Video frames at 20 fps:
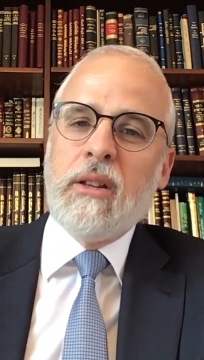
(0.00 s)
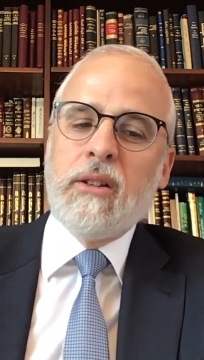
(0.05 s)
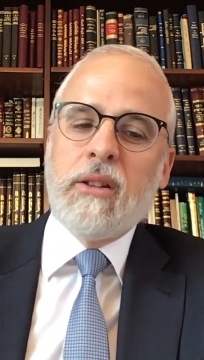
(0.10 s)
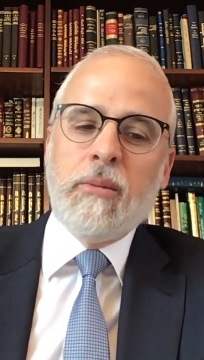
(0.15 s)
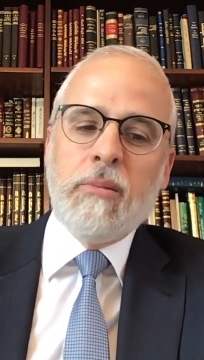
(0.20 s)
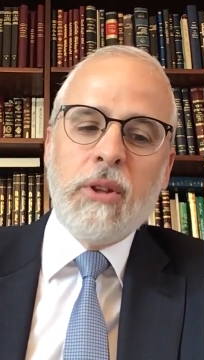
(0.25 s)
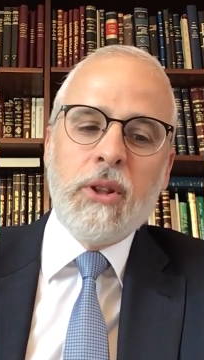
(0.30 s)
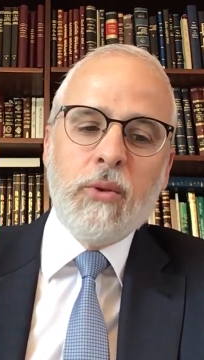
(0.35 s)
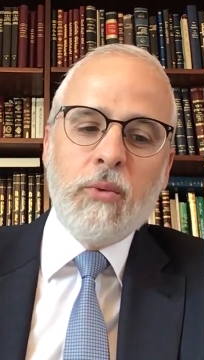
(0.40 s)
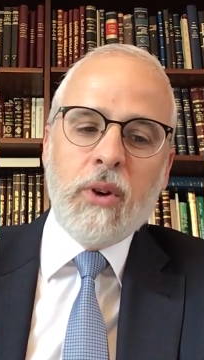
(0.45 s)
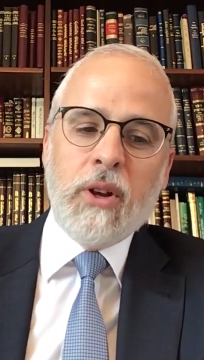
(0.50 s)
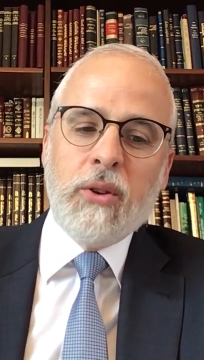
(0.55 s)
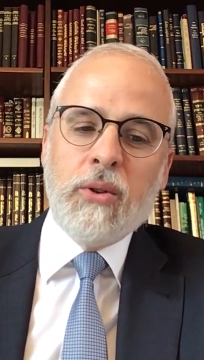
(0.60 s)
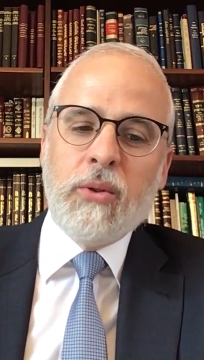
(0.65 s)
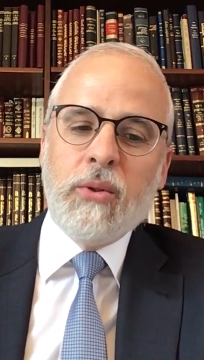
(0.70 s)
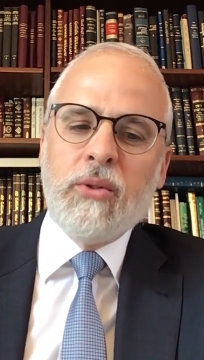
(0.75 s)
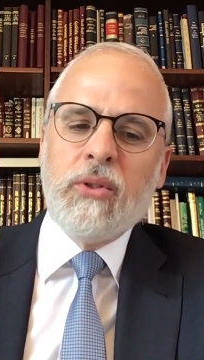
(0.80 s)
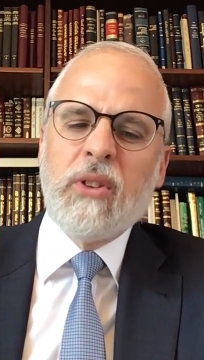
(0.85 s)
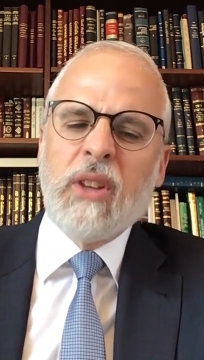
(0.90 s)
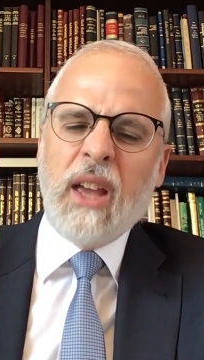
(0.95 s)
to be the one
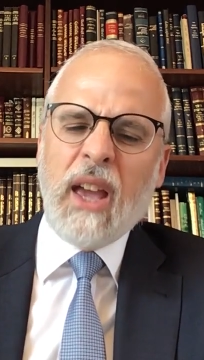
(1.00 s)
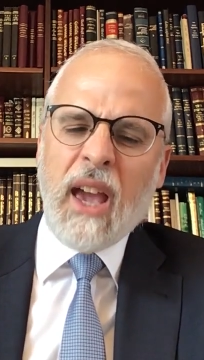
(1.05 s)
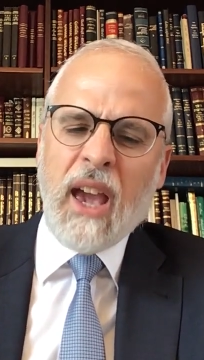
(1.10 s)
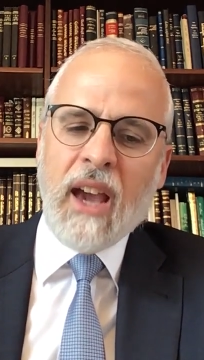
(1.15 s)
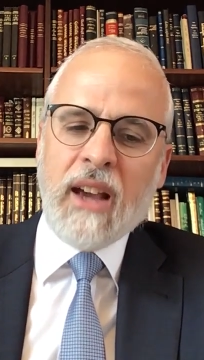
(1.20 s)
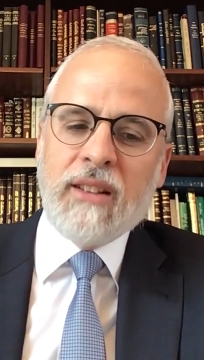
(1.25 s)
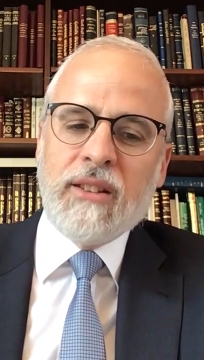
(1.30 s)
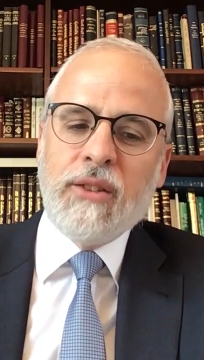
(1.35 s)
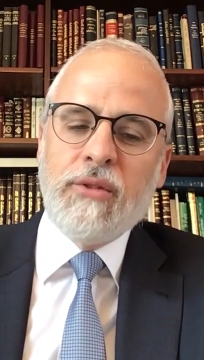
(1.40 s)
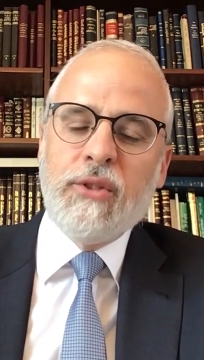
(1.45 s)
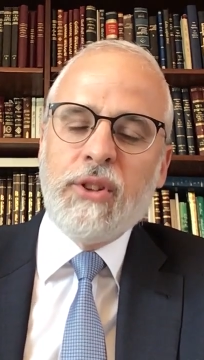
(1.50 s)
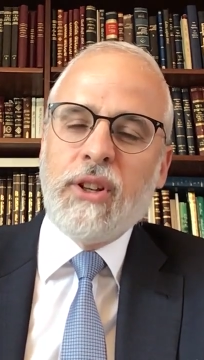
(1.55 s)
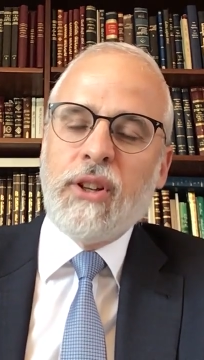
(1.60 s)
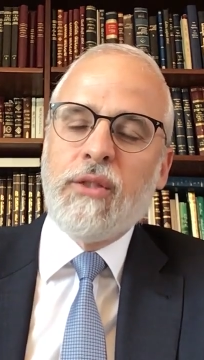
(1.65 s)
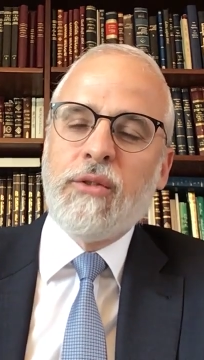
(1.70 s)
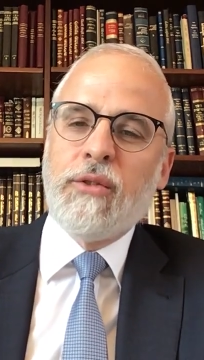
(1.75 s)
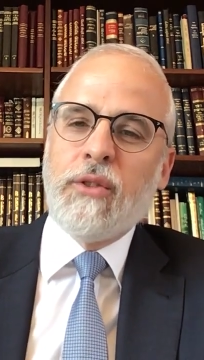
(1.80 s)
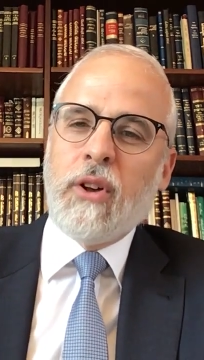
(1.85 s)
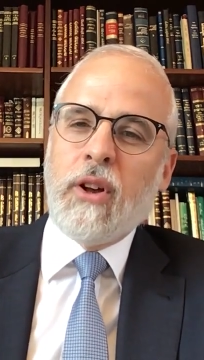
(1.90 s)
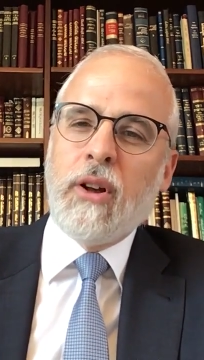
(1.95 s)
who's actively
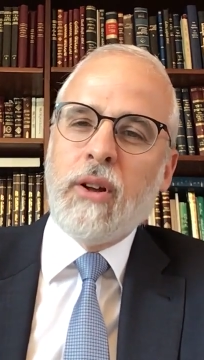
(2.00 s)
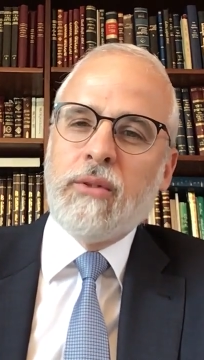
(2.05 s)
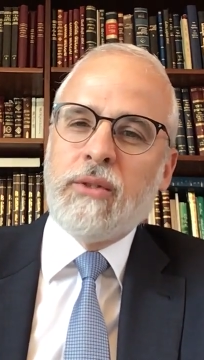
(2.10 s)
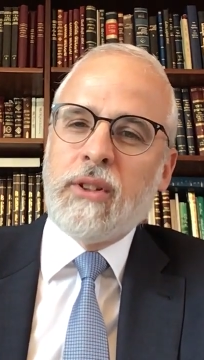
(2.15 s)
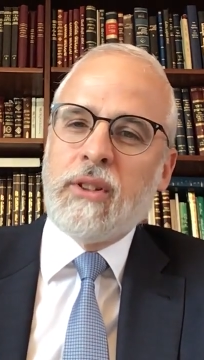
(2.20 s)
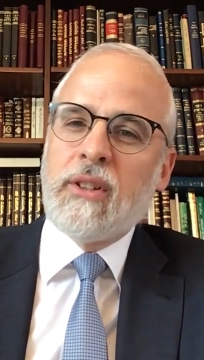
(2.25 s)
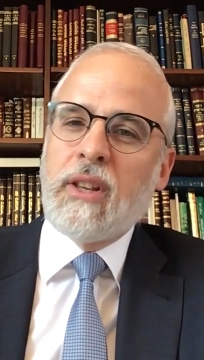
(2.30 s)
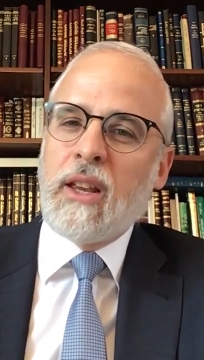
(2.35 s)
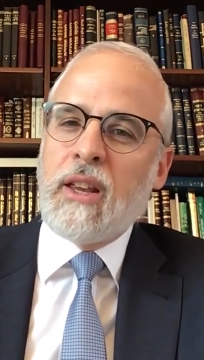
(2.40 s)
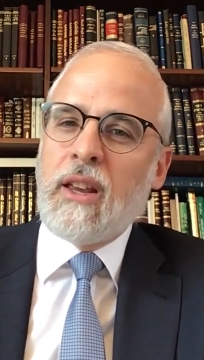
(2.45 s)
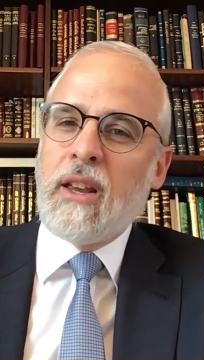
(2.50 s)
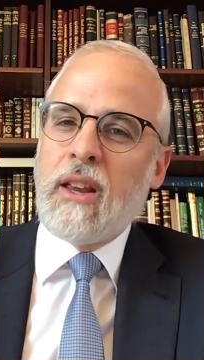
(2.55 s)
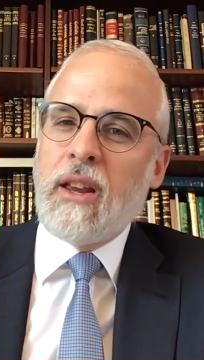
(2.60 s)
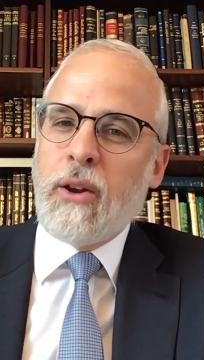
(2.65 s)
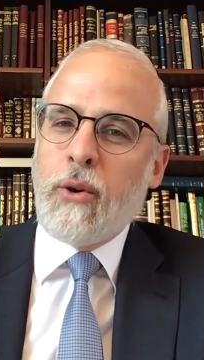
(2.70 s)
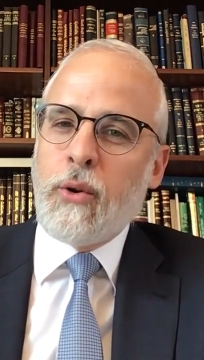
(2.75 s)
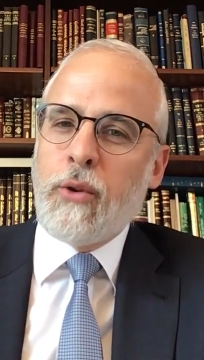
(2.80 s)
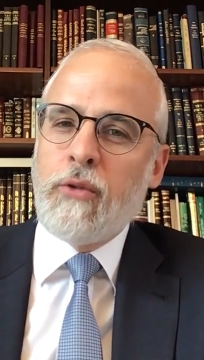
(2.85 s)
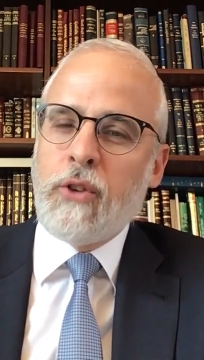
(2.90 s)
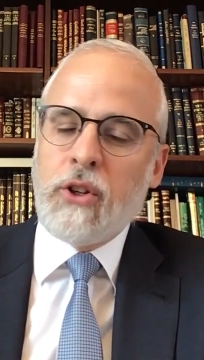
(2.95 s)
involved in taking
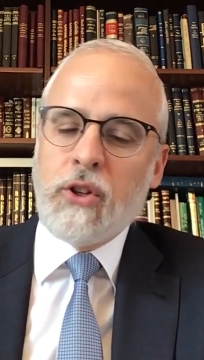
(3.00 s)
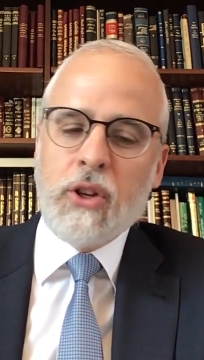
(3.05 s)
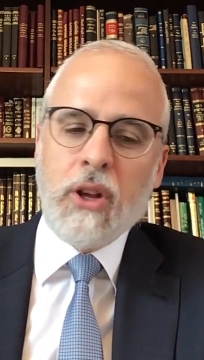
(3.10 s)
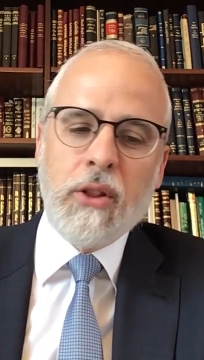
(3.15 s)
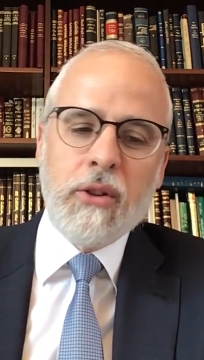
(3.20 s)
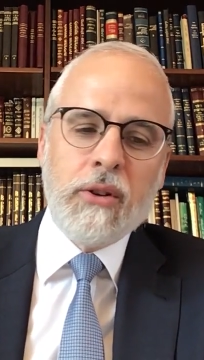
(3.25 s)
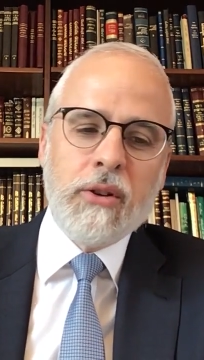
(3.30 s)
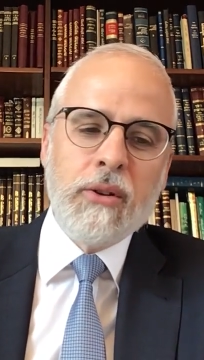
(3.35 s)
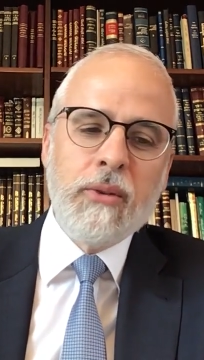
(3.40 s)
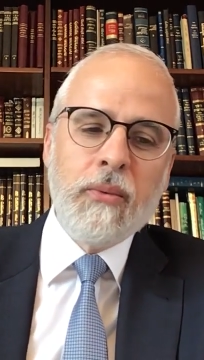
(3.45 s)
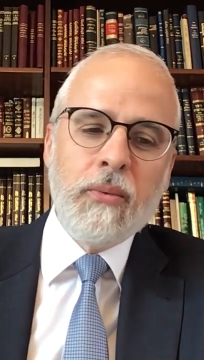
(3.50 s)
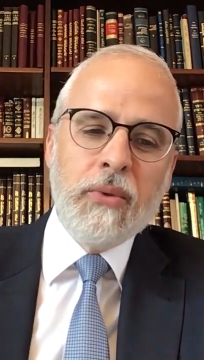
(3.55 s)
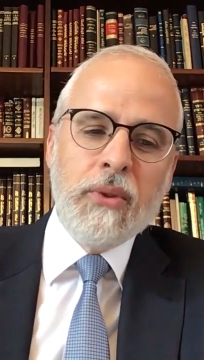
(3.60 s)
care of each other.